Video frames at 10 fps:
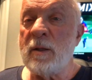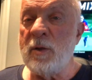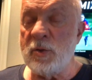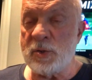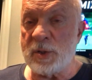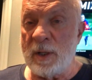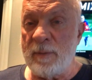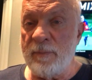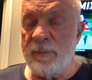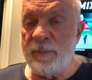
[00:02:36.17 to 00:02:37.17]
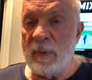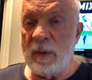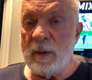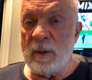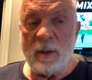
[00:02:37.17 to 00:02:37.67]
Houston,
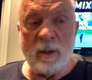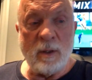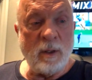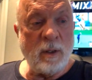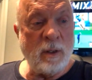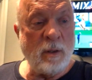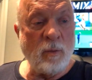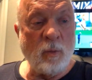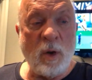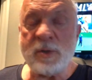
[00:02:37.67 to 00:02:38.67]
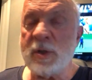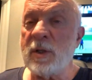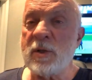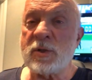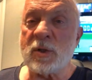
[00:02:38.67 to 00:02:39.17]

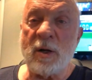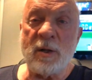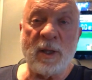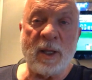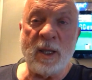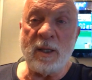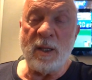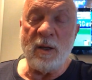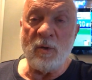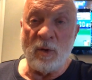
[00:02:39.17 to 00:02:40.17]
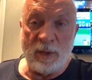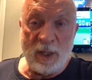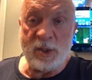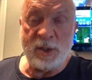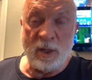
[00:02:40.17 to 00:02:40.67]
Washington started
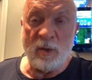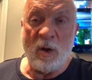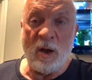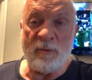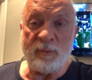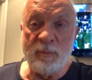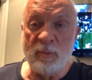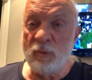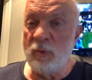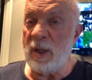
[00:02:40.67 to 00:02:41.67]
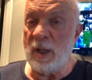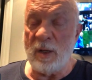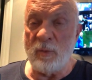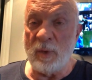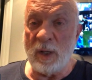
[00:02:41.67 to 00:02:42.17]
this year off
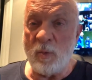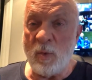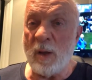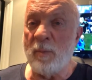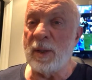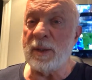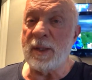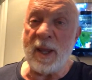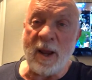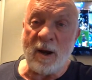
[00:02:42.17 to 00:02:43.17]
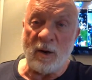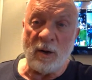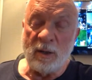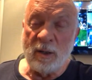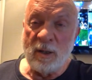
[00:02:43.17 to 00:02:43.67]
really, really well, but
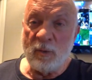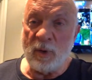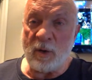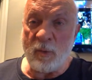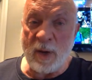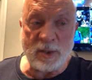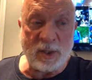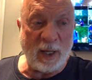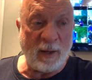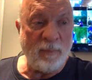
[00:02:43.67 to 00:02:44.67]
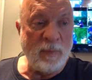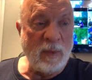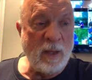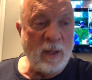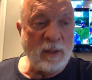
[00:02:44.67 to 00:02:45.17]
they're regressing.
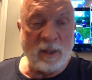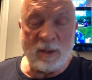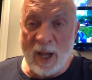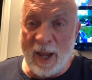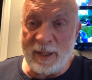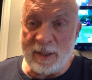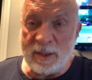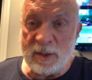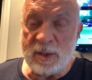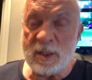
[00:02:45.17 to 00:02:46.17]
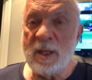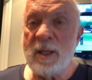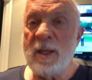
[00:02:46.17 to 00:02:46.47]
The Titans,